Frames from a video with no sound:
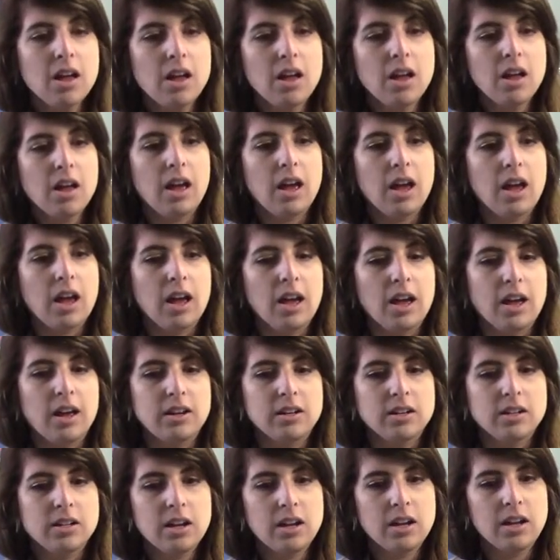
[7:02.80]

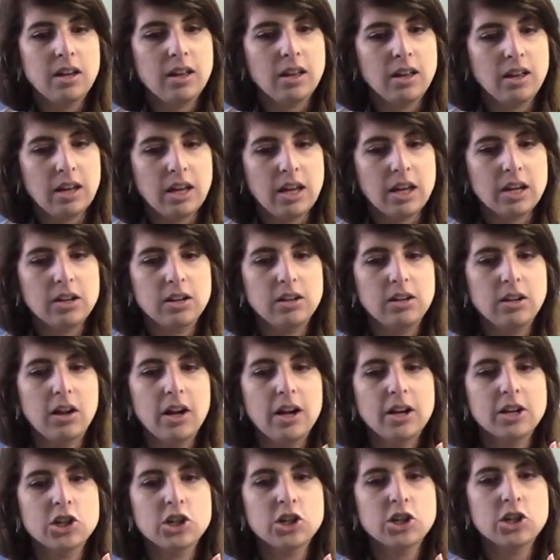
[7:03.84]
and it could
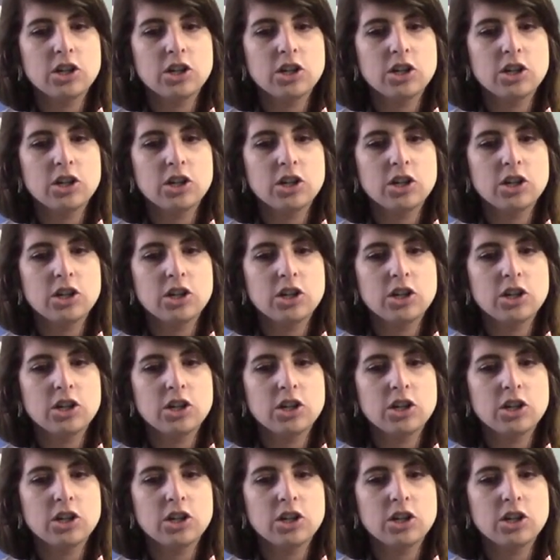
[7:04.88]
launch,